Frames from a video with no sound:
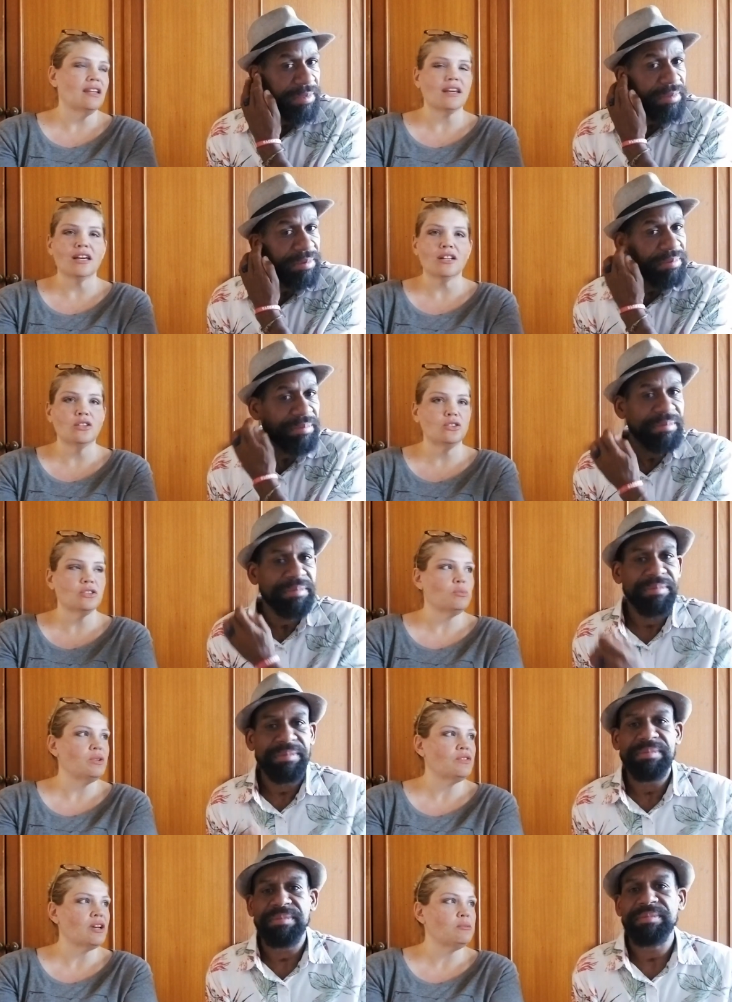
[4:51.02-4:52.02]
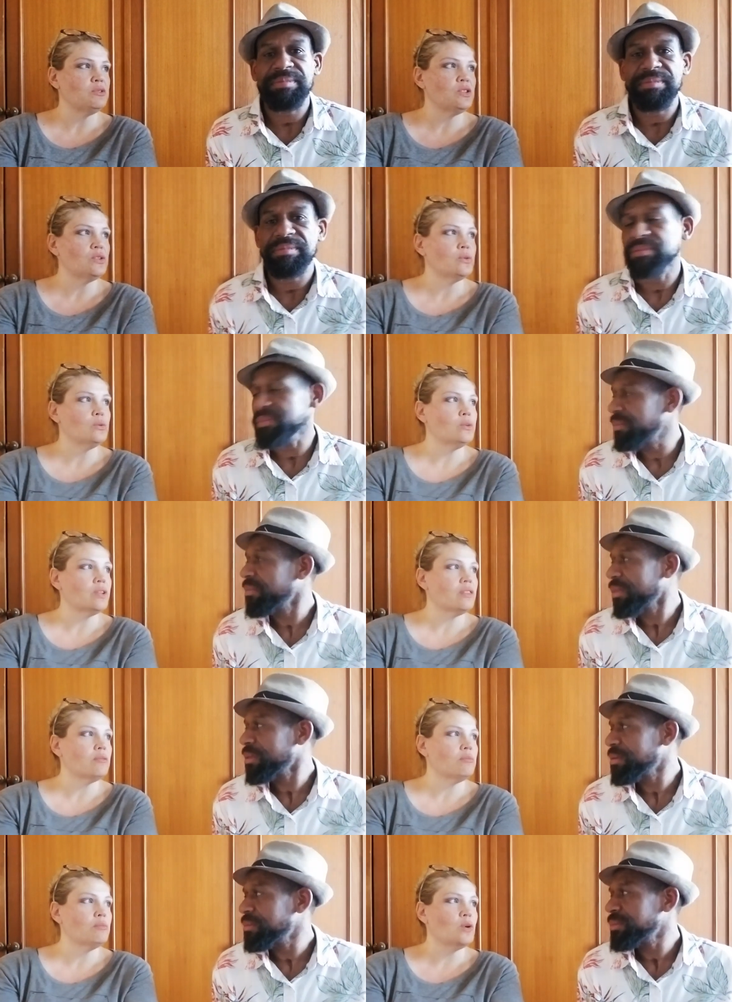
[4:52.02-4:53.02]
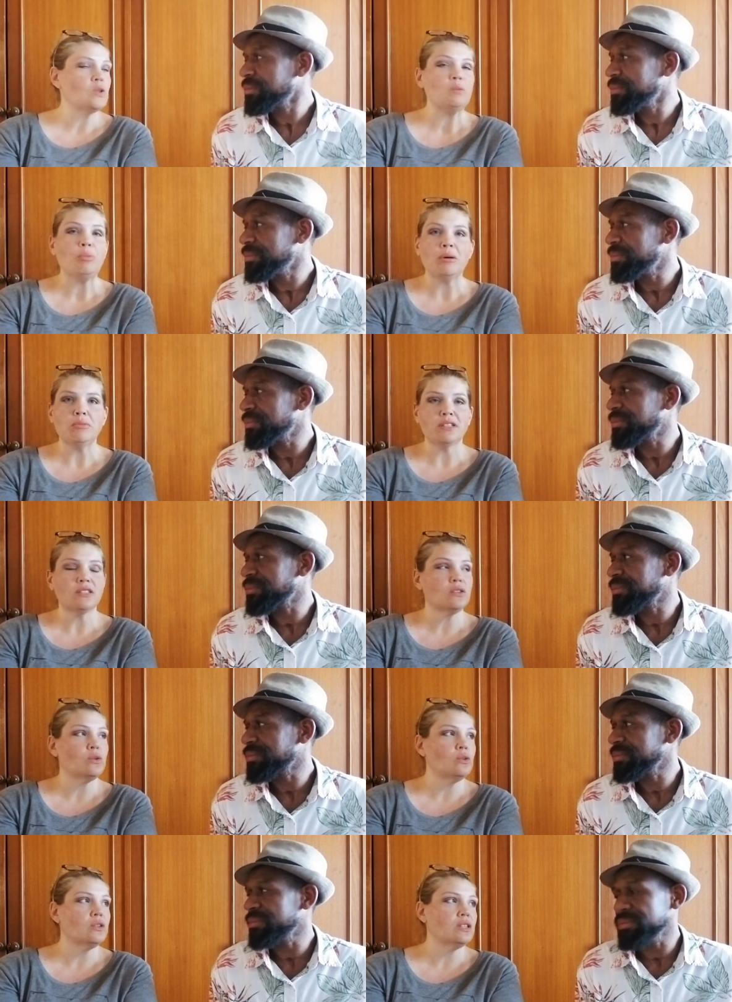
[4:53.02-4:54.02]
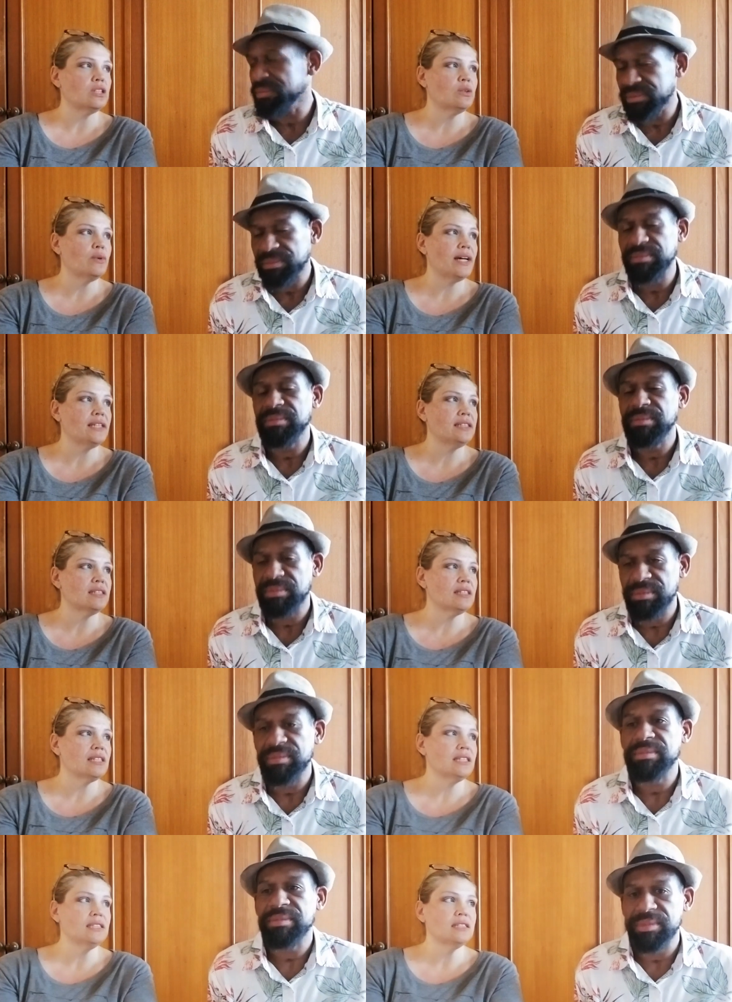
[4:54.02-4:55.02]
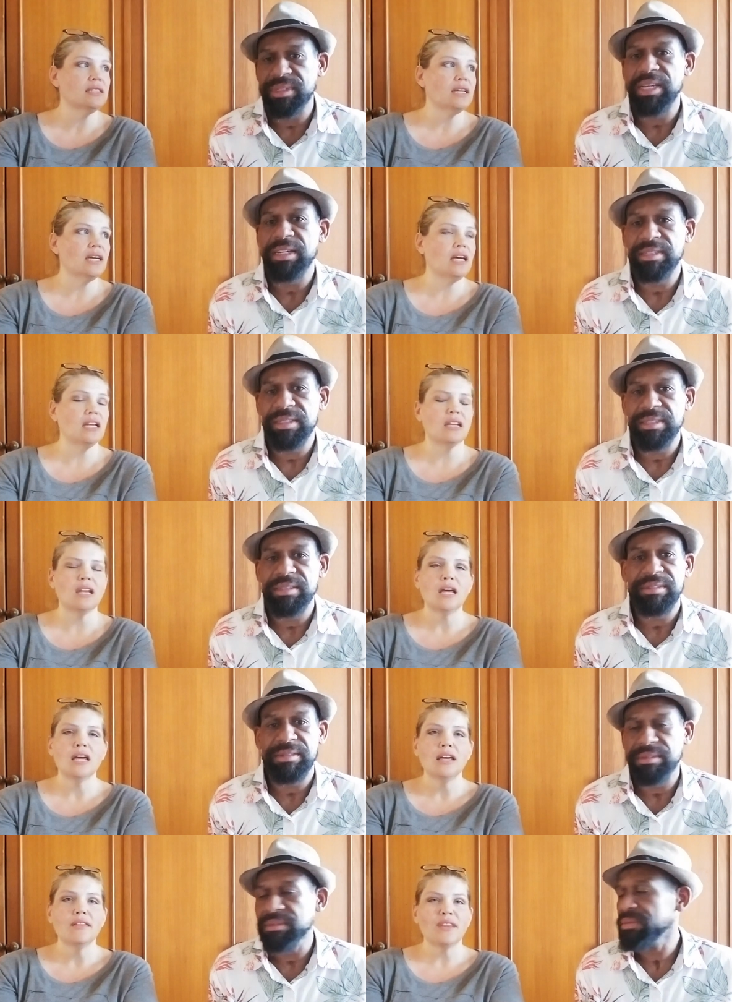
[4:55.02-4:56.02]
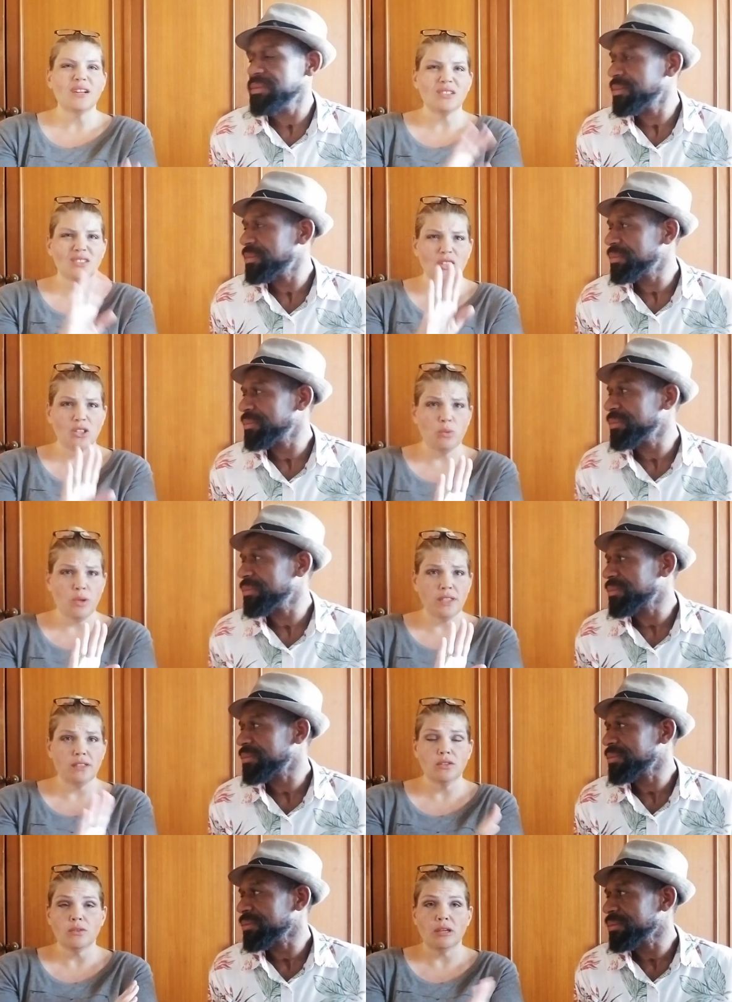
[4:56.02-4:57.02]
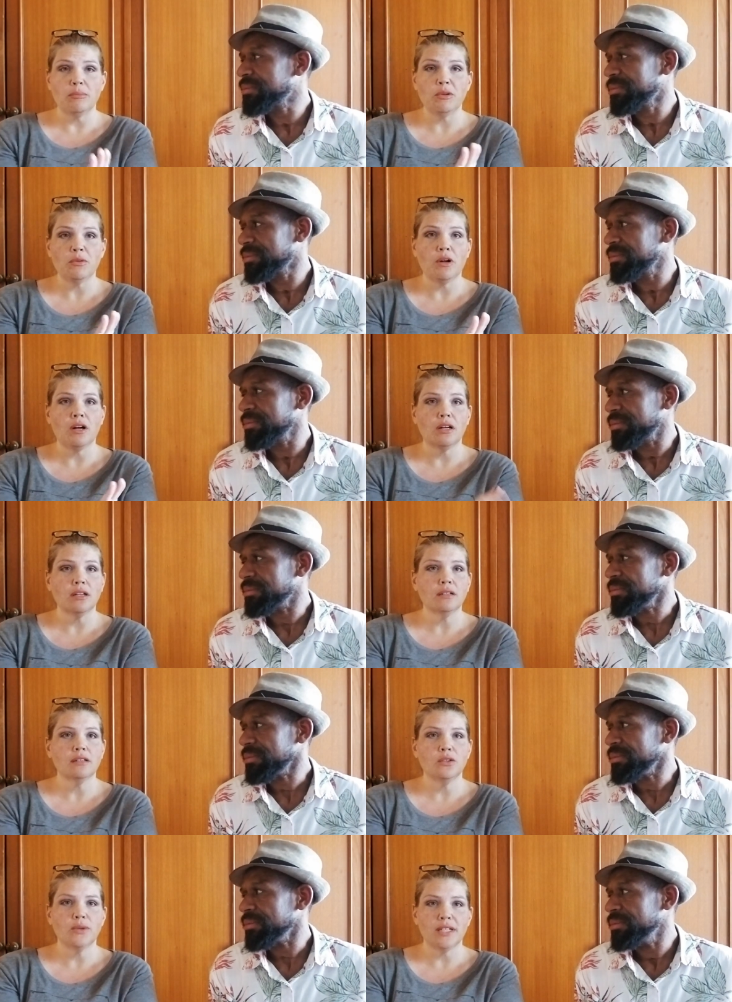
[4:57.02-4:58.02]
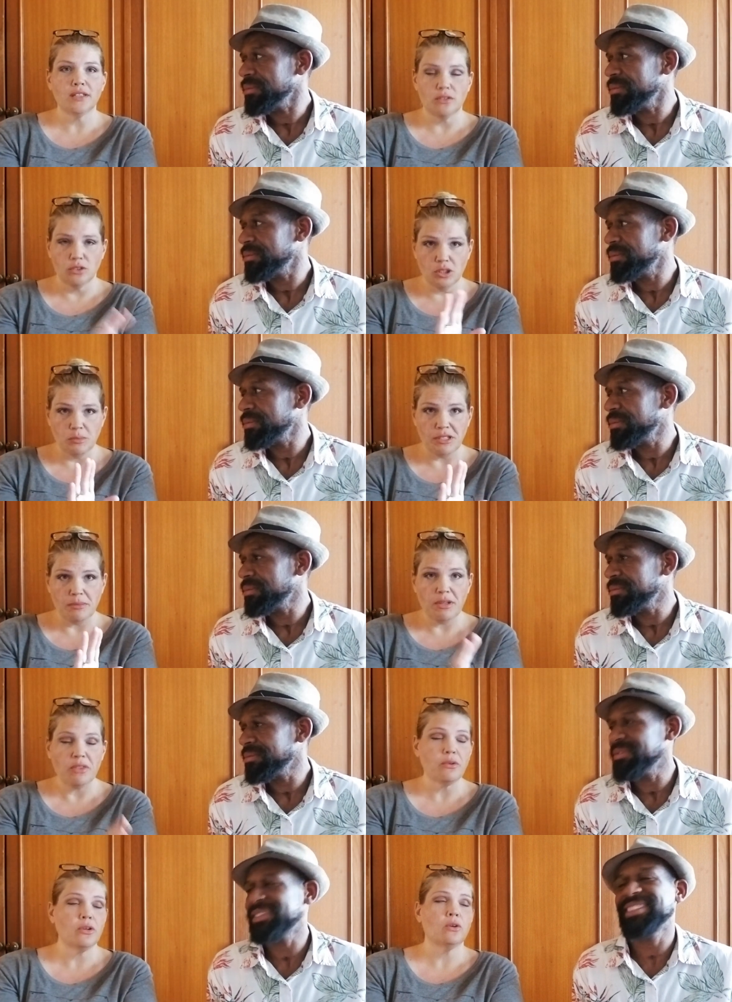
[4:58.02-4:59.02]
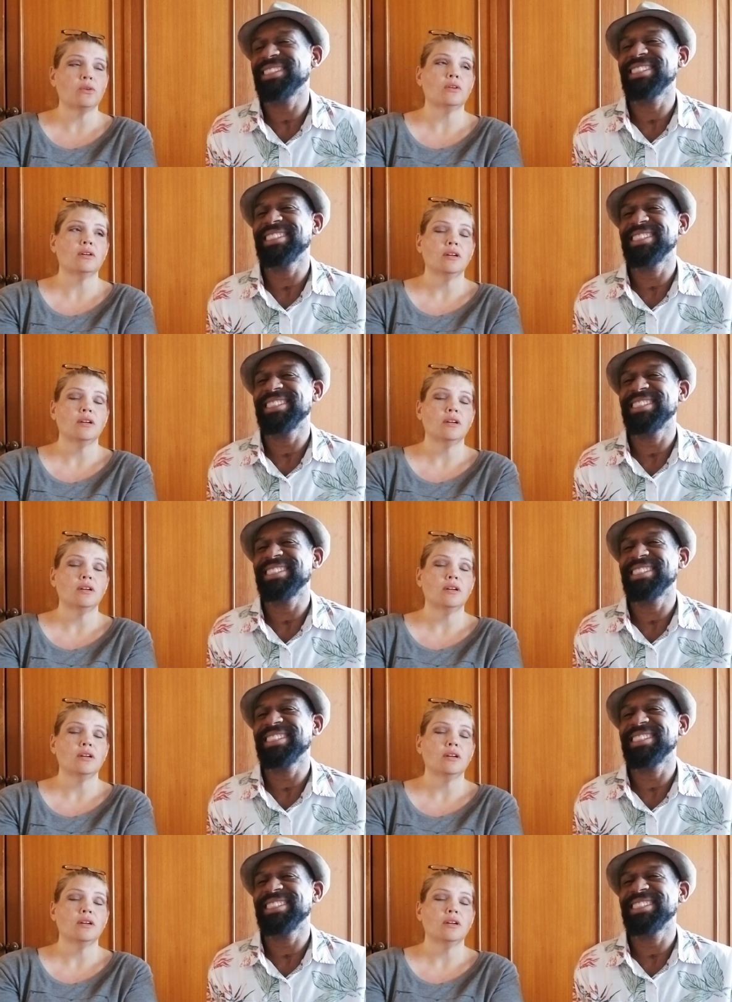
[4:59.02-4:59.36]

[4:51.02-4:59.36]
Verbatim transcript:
Speaker 1: of the conclusion we've come to with most public school in the mm -hmm. U.S. at least. Yeah, and just... there's good ones, don't get me wrong, U.S., don't jump down my throat.